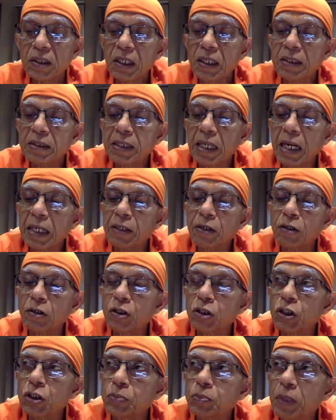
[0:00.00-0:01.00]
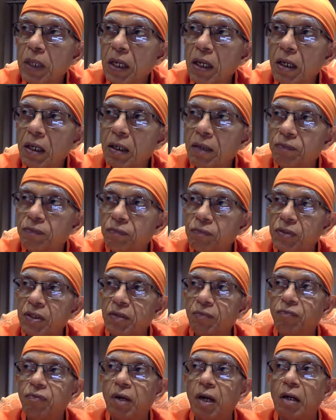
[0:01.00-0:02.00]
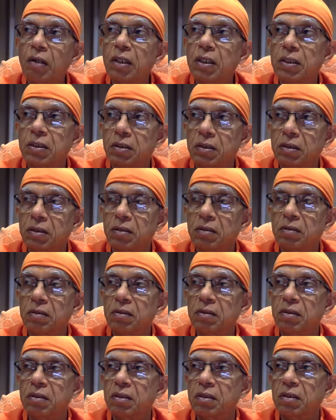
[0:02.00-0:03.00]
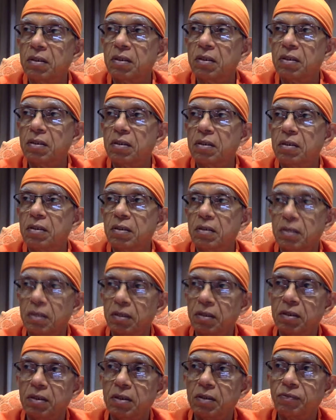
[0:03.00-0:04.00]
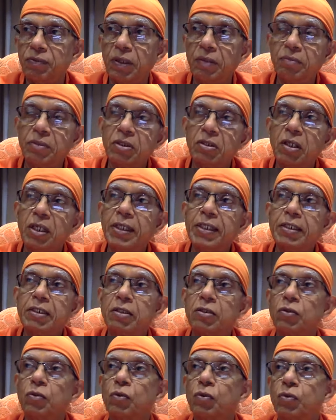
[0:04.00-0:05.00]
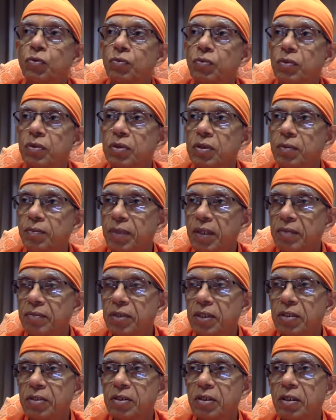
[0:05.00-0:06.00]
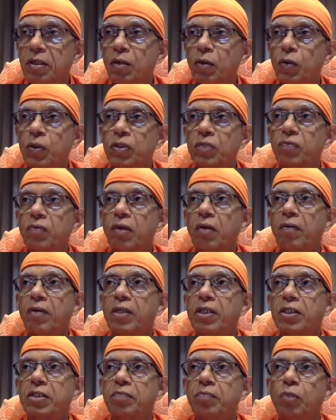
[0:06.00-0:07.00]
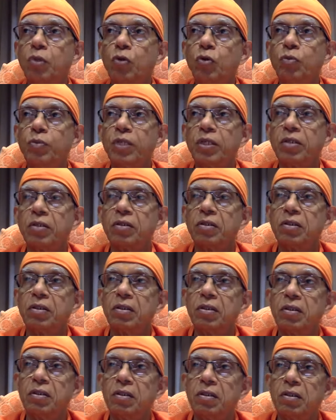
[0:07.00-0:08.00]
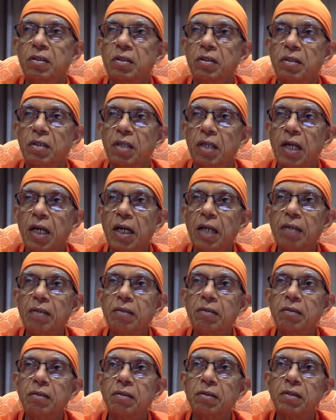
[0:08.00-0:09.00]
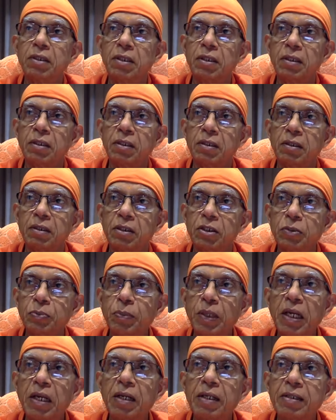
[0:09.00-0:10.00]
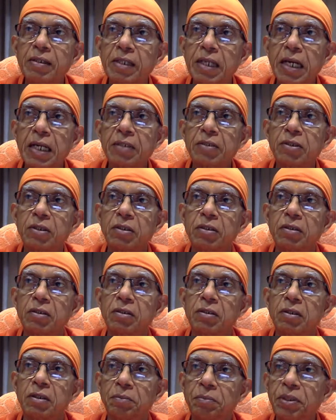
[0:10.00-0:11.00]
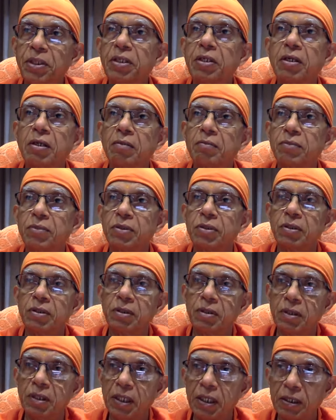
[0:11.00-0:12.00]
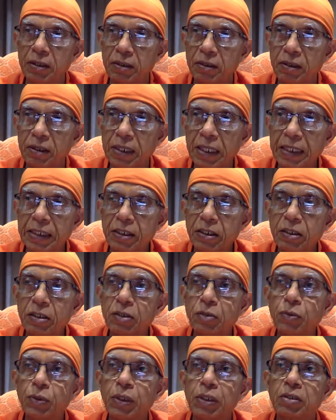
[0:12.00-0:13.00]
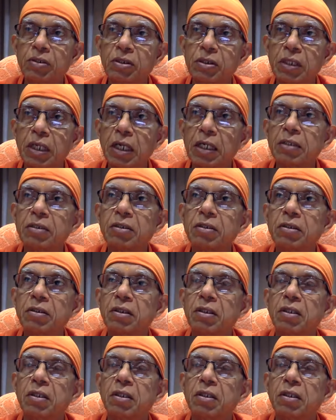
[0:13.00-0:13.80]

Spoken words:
attracted to the smell of the flowers. It's famously it is told. Sometimes there is a lotus flower, it is blooming, and the smell attracts it. The bee comes, it gets into it, starts